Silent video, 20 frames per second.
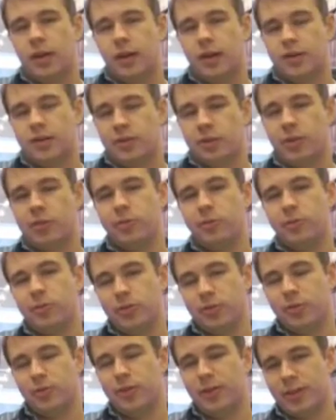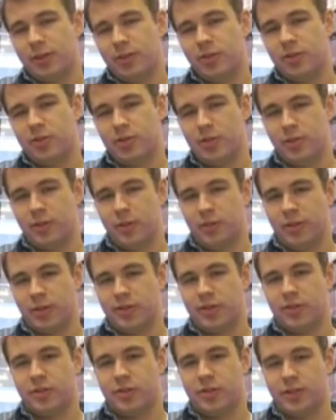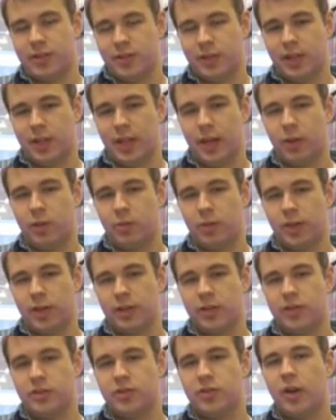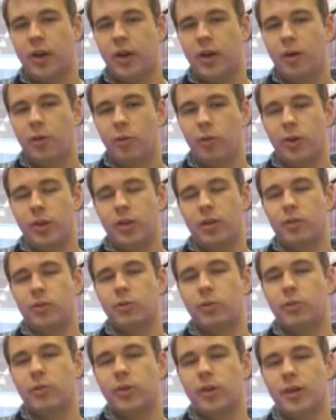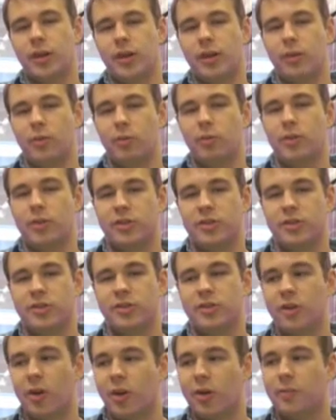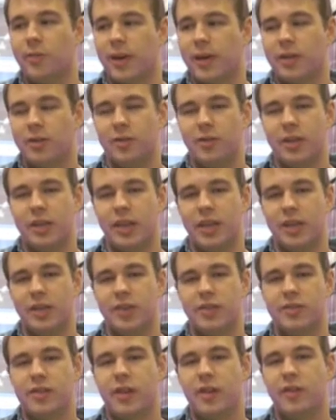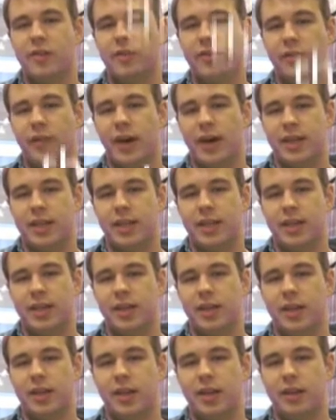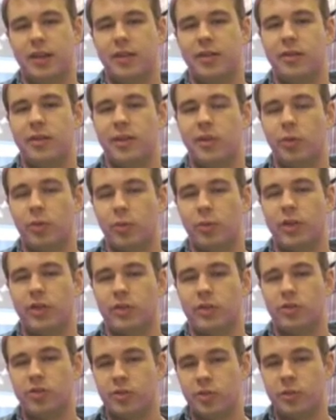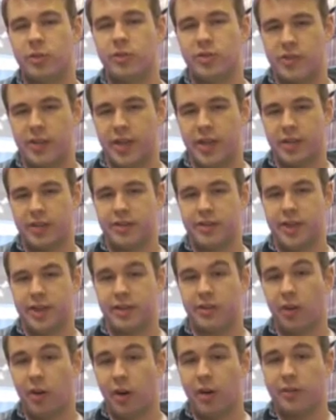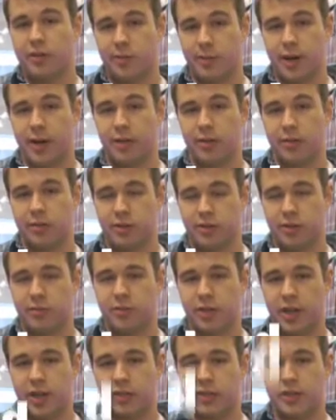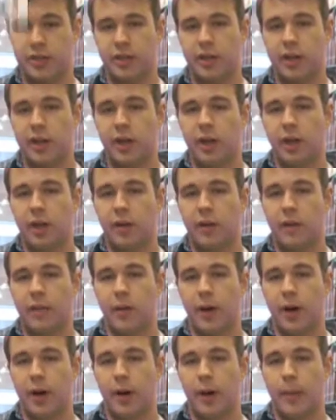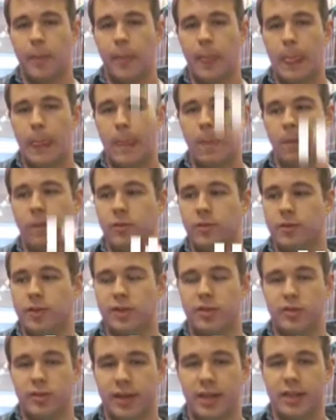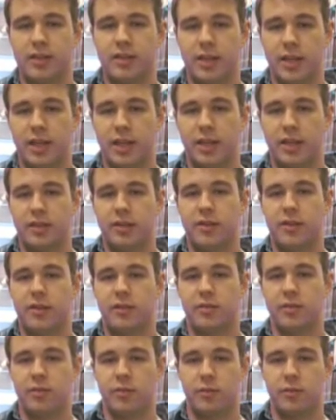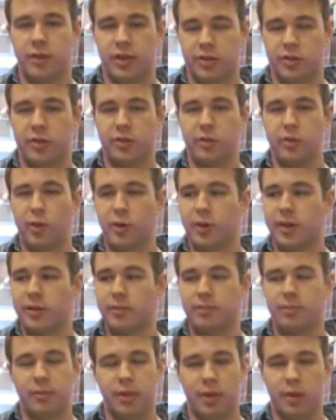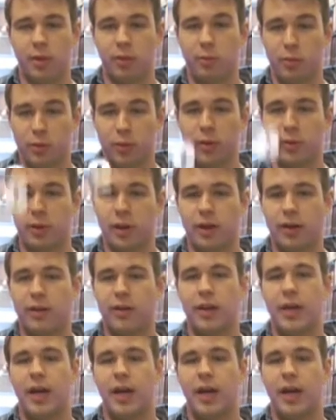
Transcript: So when you're doing research in something like Old English, what you want to start by doing is finding an Old English source text that talks about your subject. You want to translate it, make sure you know it pretty well,